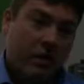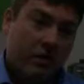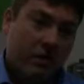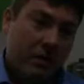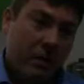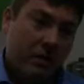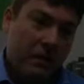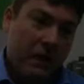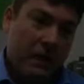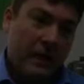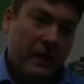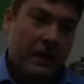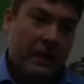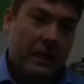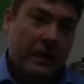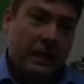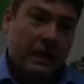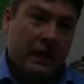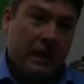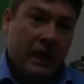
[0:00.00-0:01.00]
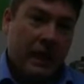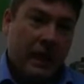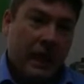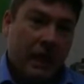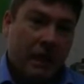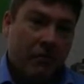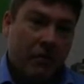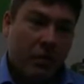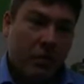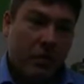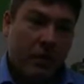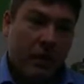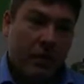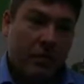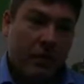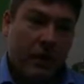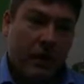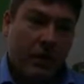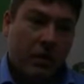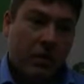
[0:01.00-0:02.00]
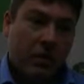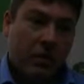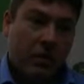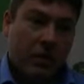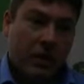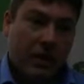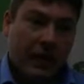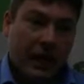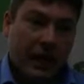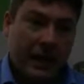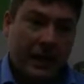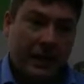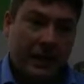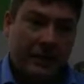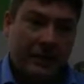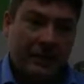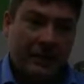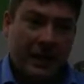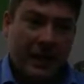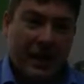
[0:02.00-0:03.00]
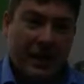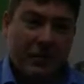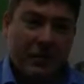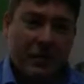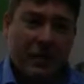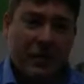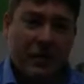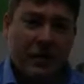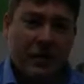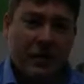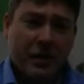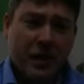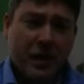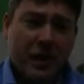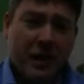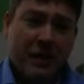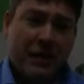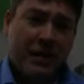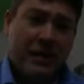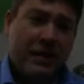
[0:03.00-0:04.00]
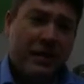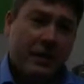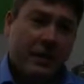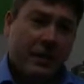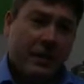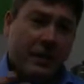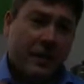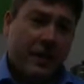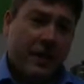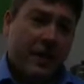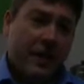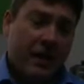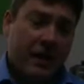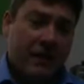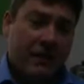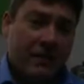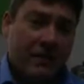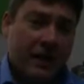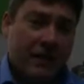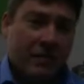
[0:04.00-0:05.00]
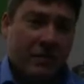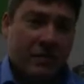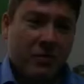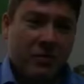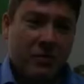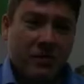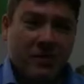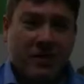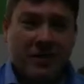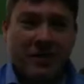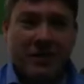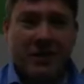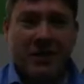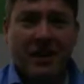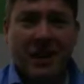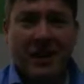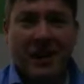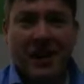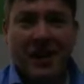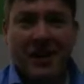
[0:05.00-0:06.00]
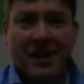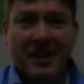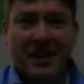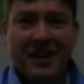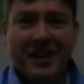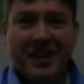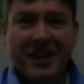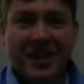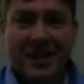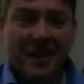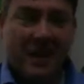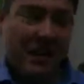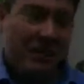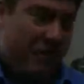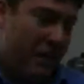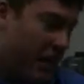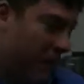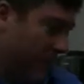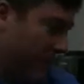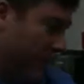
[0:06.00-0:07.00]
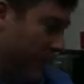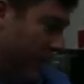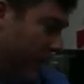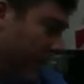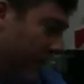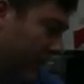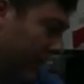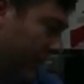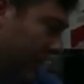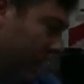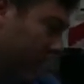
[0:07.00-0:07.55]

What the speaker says: this, maybe everyone in my cohort can decide whether or not Devin would be a good hire. In my opinion, his